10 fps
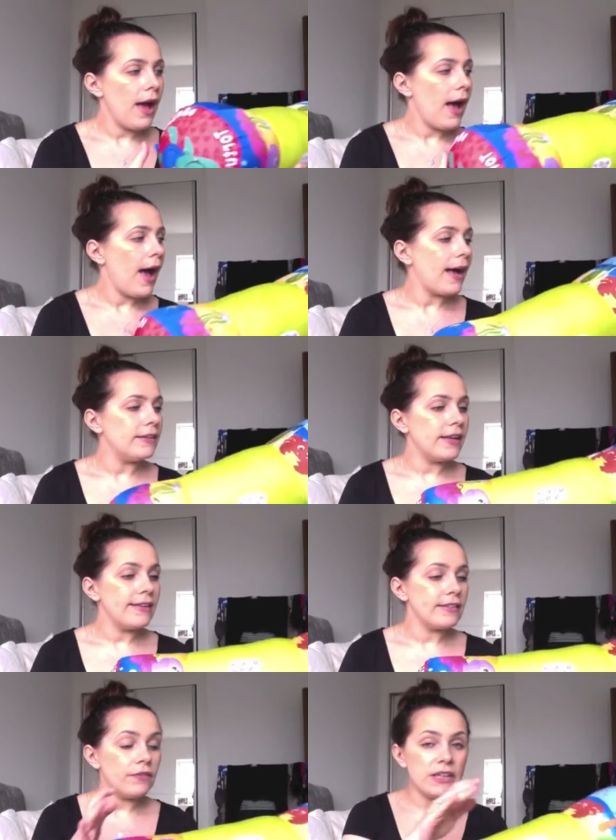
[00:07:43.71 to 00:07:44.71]
And it
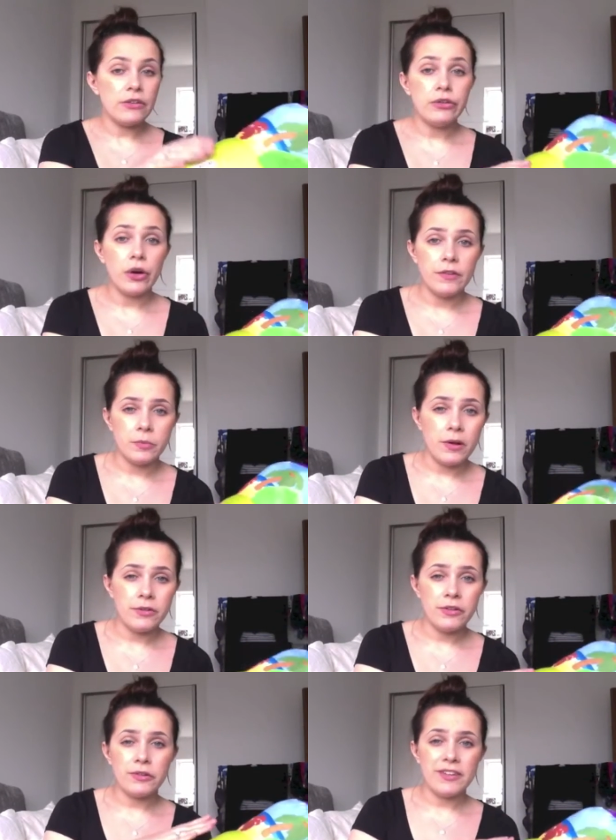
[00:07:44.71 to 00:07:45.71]
is lovely and soft as well, so
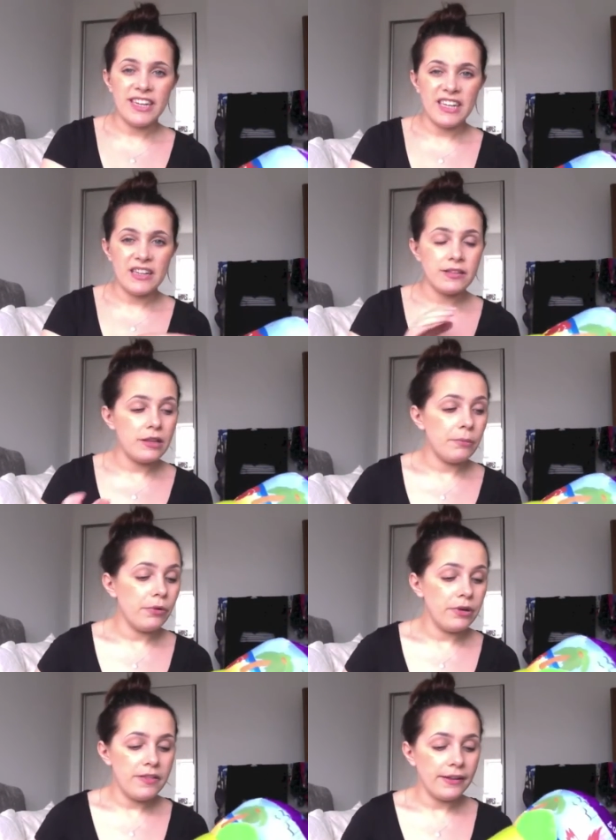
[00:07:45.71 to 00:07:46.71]
it's not digging into them or
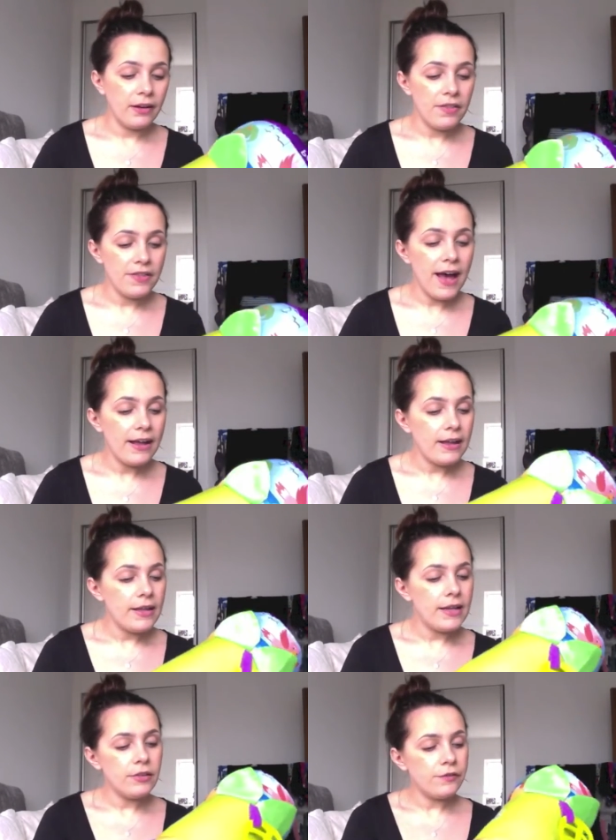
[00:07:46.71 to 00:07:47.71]
anything like that.
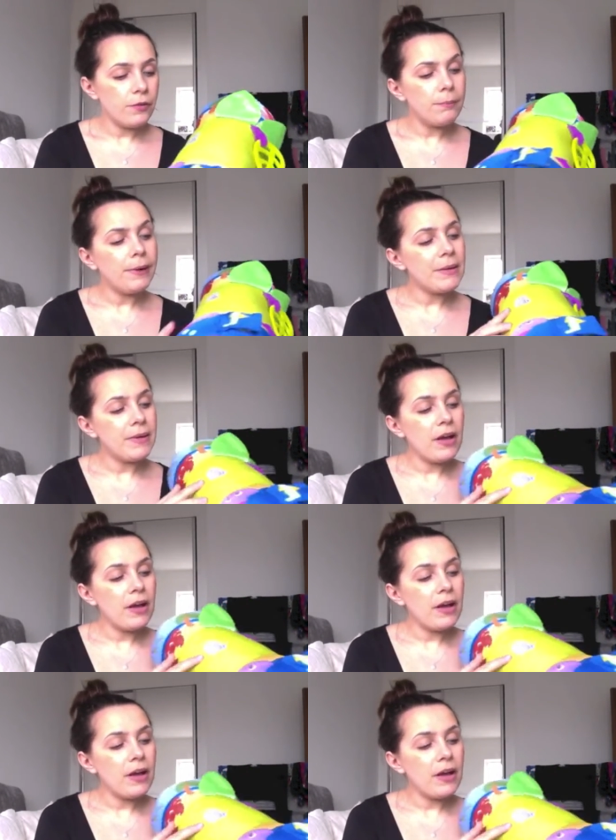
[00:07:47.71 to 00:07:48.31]
This is from Baby